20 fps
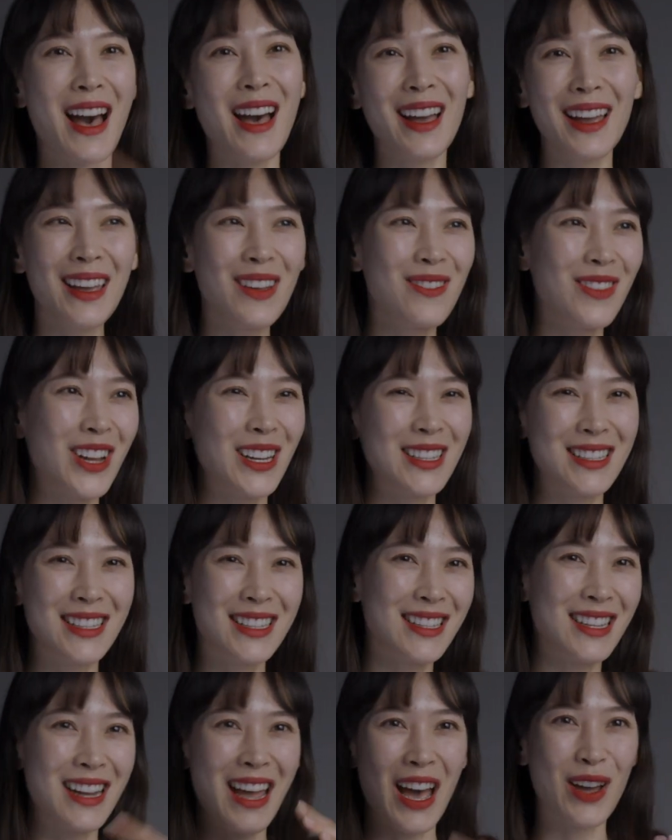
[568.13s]
I am not
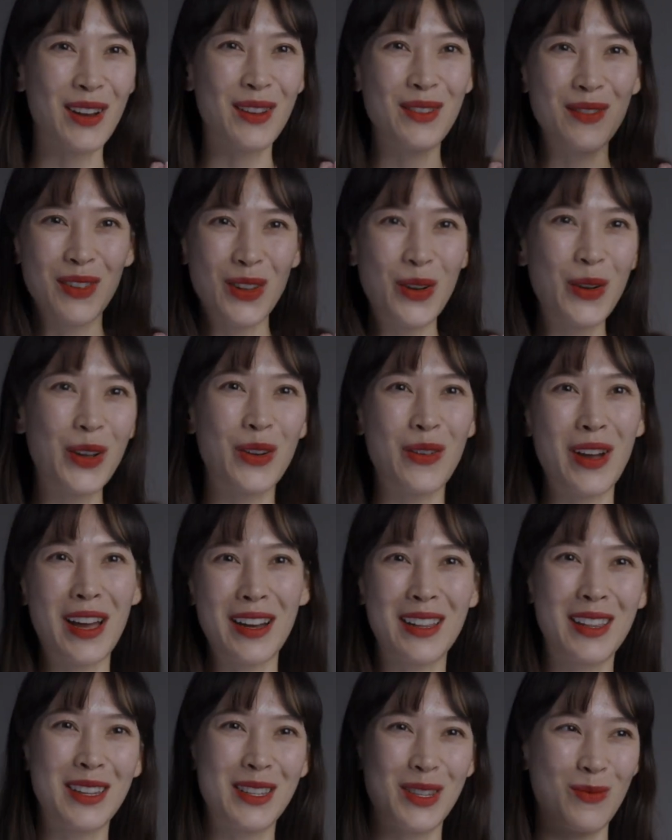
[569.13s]
just an atom floating
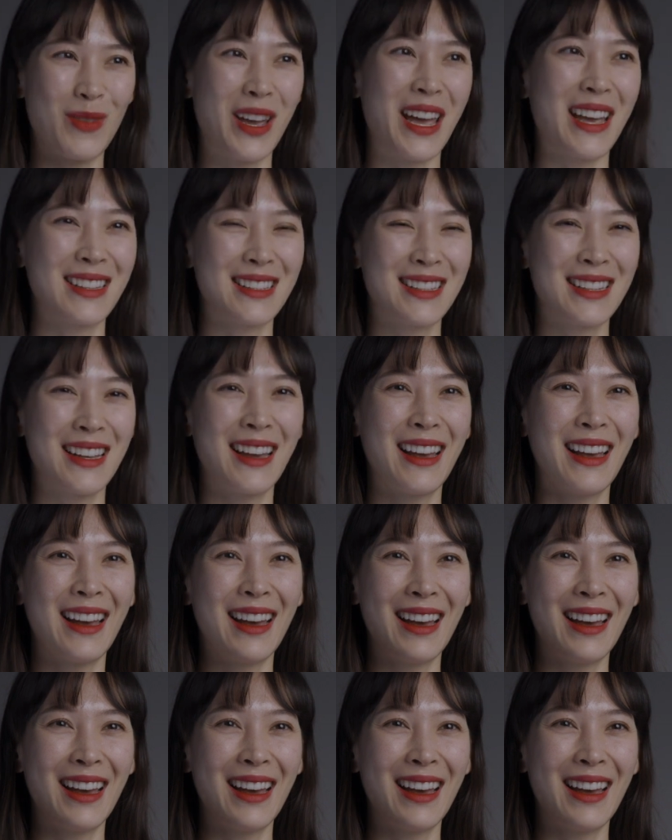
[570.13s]
around in the space.